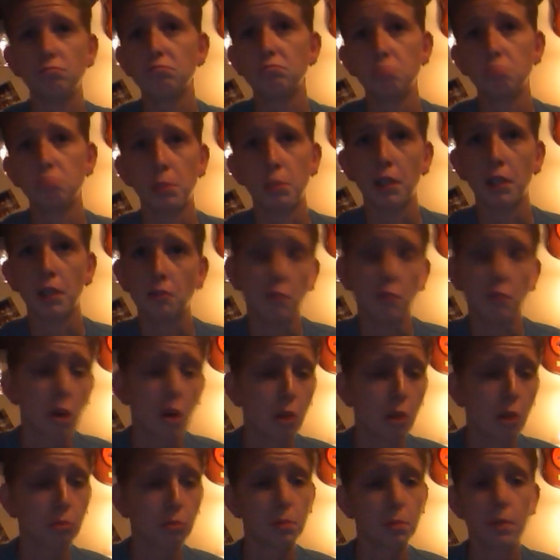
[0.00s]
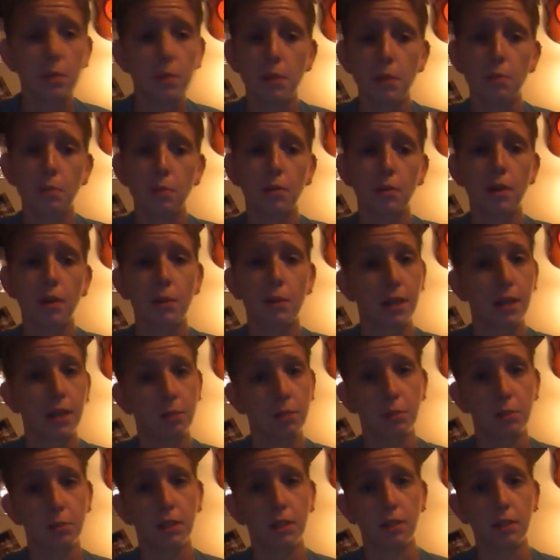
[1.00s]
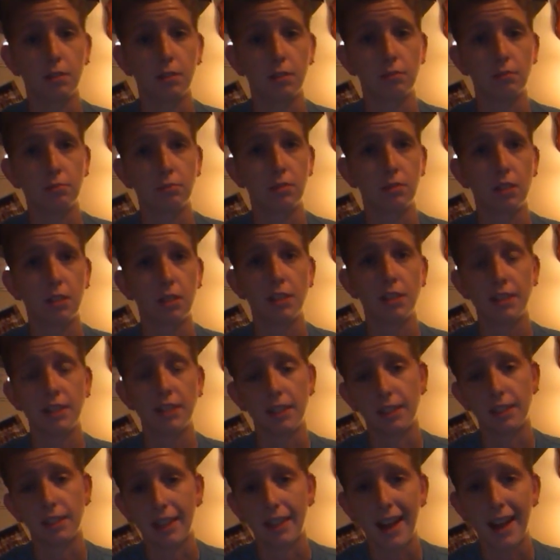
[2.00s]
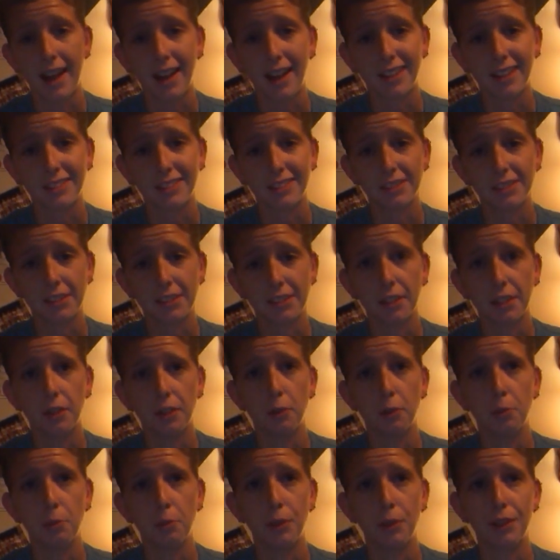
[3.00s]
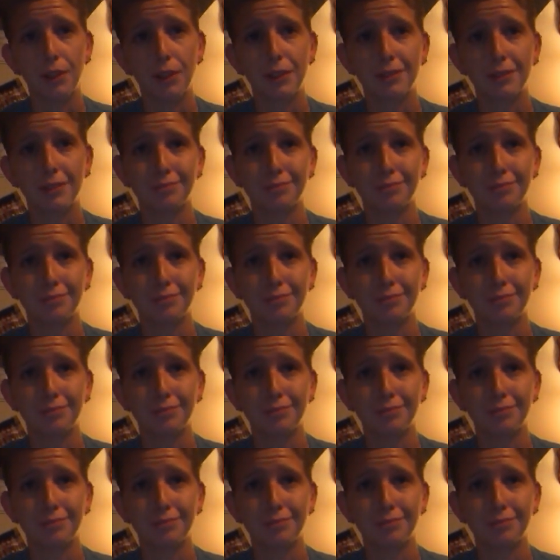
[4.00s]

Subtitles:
been involved with people. I mean, I dated guys, but